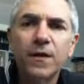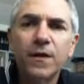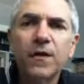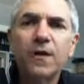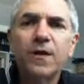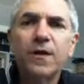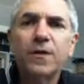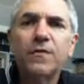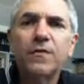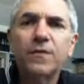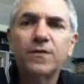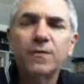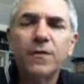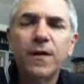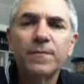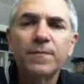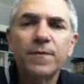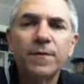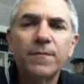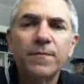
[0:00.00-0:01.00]
And this
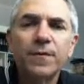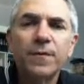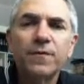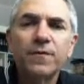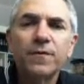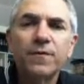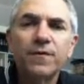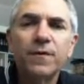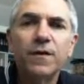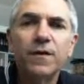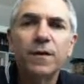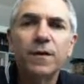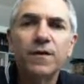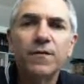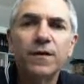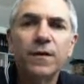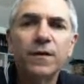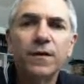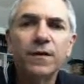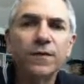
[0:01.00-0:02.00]
wraps up this video.
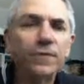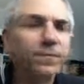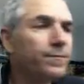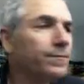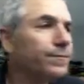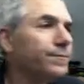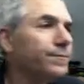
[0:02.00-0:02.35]
Thank you.